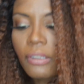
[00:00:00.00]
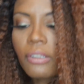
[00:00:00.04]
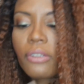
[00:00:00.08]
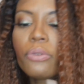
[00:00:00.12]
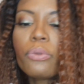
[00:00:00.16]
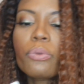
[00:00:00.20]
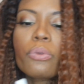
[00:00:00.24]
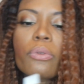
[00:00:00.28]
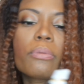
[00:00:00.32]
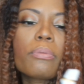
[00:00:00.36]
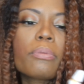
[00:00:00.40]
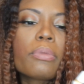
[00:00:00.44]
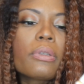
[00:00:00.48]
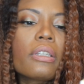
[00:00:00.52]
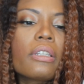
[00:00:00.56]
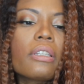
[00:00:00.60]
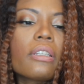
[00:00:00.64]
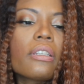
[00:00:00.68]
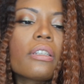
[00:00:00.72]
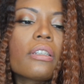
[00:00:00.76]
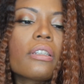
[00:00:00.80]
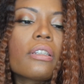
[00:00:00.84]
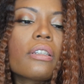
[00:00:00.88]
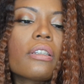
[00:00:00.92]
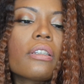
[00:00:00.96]
This would
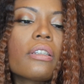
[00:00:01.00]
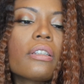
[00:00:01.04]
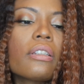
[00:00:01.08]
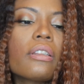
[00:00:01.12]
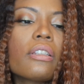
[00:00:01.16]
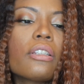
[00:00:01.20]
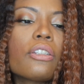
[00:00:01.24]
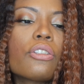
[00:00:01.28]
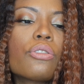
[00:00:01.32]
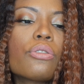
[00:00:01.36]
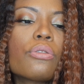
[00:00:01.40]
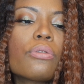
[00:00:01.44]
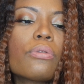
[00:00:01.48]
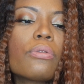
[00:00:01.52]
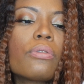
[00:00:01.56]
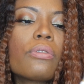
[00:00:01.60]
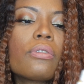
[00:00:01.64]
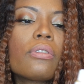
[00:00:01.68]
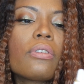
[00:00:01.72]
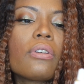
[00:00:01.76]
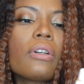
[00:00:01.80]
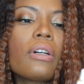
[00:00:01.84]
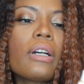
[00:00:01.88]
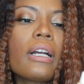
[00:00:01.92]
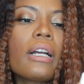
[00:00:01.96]
be the
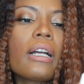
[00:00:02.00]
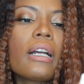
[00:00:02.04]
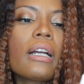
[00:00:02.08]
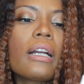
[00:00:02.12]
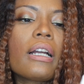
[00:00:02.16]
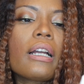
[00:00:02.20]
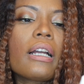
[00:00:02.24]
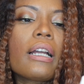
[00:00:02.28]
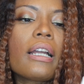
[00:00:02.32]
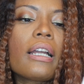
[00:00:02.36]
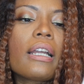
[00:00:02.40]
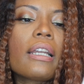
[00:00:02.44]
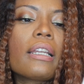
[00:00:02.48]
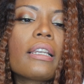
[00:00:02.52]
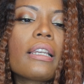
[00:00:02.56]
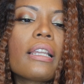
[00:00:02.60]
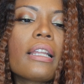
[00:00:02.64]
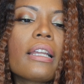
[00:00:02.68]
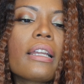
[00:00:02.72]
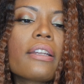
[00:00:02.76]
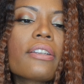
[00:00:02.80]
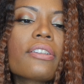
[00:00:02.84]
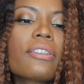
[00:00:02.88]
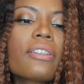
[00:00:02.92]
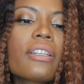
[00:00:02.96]
Dual
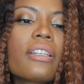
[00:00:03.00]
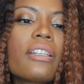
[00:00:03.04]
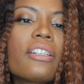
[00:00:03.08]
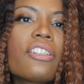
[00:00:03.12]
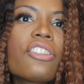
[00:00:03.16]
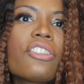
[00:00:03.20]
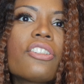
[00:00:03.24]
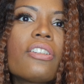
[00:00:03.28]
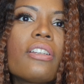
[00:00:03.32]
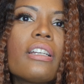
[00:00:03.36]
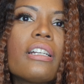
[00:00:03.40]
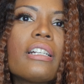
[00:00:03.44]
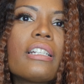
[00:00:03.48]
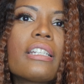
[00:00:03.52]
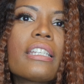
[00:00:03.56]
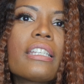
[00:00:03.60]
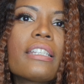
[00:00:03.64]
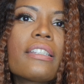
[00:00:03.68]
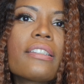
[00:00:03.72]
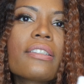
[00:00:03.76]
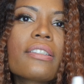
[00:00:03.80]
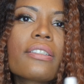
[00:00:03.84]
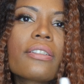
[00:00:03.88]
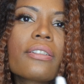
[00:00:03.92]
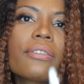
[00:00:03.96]
Eyelash
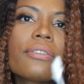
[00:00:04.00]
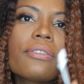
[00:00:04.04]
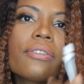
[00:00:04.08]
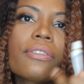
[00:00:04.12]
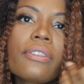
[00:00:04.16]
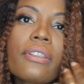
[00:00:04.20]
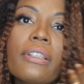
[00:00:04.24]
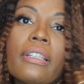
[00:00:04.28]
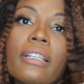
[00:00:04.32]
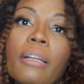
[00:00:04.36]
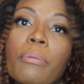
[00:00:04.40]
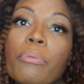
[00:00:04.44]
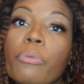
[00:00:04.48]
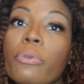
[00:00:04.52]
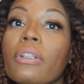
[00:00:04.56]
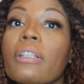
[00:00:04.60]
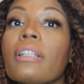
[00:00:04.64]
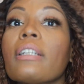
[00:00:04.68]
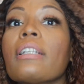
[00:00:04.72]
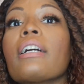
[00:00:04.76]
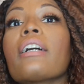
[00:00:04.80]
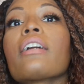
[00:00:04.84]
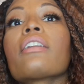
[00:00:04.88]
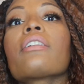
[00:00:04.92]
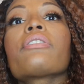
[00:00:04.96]
Adhesive. And I'm
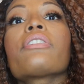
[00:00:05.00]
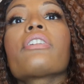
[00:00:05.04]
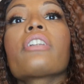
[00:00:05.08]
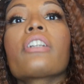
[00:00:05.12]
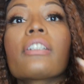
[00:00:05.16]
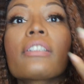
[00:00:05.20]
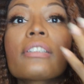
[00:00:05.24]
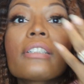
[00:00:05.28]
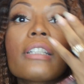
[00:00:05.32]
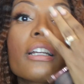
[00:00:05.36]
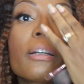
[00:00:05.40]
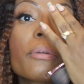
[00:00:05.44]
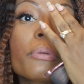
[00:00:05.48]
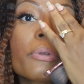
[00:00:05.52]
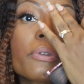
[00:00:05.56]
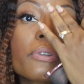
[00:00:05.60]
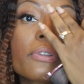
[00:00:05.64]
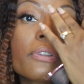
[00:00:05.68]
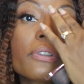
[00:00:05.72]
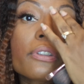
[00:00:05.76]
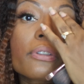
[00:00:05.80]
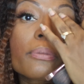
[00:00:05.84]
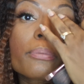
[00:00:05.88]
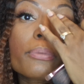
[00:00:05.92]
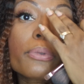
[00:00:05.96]
running out of it because now I'm
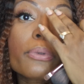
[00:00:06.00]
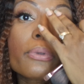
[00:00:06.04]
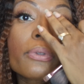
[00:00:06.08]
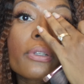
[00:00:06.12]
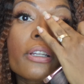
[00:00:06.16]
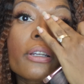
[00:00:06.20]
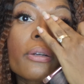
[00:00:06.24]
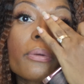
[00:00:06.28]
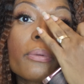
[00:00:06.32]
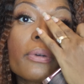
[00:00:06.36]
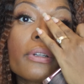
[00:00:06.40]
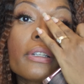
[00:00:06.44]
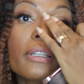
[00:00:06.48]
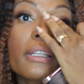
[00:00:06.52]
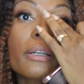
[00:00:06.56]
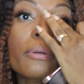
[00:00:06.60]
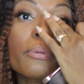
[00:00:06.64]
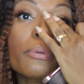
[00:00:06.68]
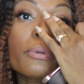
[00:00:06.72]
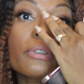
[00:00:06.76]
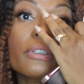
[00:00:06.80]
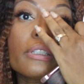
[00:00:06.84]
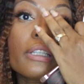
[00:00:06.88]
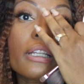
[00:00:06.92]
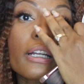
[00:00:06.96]
using this bootleg one
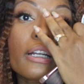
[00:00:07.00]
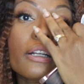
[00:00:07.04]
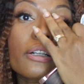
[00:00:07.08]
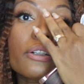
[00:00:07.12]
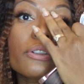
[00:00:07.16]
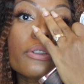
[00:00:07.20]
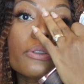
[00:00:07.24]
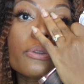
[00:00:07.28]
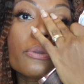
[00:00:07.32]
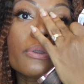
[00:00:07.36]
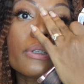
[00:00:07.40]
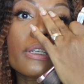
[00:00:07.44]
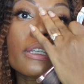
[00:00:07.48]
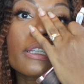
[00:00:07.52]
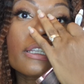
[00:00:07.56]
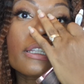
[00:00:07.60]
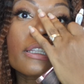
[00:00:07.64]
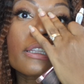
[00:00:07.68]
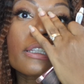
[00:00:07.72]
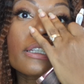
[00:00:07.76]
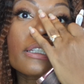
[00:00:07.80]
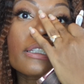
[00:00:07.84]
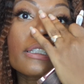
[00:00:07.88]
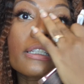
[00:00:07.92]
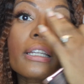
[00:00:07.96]
that will not glue
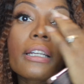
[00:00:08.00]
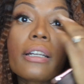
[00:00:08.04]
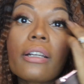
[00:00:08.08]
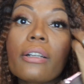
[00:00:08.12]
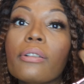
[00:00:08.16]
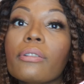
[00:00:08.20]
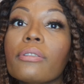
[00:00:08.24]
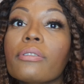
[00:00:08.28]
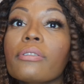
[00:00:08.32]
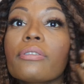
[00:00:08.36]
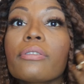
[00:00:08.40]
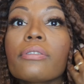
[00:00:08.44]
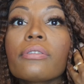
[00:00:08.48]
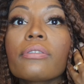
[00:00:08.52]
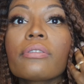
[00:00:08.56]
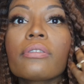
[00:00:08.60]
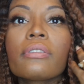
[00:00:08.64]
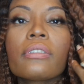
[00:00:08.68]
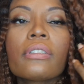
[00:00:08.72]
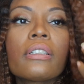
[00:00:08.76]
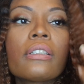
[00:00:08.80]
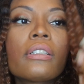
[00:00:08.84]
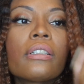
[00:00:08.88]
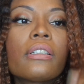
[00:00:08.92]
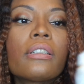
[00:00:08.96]
anything down.
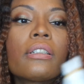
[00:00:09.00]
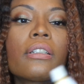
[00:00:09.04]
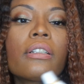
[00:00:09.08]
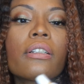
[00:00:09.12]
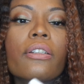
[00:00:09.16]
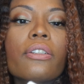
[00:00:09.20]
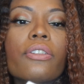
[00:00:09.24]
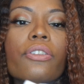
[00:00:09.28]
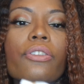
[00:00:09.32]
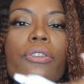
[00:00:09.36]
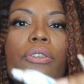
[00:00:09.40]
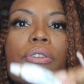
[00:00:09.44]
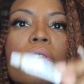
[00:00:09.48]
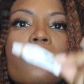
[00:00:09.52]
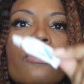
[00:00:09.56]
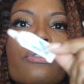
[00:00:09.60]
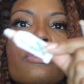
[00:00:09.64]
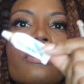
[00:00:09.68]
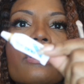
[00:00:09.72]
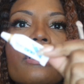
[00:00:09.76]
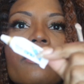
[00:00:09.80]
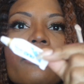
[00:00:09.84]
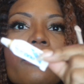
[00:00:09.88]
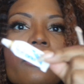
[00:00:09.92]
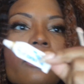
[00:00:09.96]
So
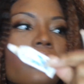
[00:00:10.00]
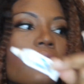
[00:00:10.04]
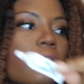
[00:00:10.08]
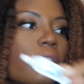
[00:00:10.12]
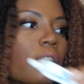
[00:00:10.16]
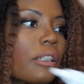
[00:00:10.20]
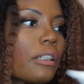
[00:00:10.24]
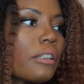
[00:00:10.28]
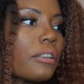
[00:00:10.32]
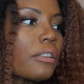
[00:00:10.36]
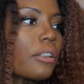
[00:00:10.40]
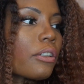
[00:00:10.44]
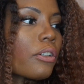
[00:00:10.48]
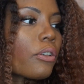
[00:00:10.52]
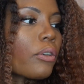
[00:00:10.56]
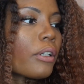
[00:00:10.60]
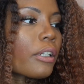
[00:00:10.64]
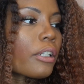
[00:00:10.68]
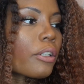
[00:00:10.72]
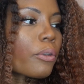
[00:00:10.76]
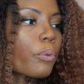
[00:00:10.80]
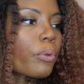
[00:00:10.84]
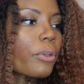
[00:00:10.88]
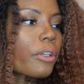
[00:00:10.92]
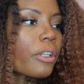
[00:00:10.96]
definitely need to go
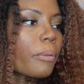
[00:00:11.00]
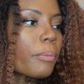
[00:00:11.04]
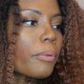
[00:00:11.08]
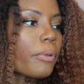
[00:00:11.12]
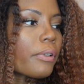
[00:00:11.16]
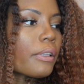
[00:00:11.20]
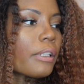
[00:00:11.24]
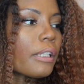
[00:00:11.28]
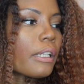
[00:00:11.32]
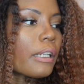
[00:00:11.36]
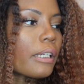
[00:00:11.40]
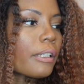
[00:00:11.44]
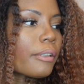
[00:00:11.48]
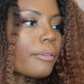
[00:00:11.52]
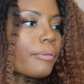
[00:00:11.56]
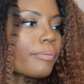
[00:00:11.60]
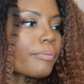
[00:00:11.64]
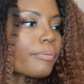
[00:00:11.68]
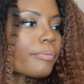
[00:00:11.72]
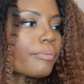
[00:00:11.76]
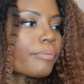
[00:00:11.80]
ahead and re-up on that.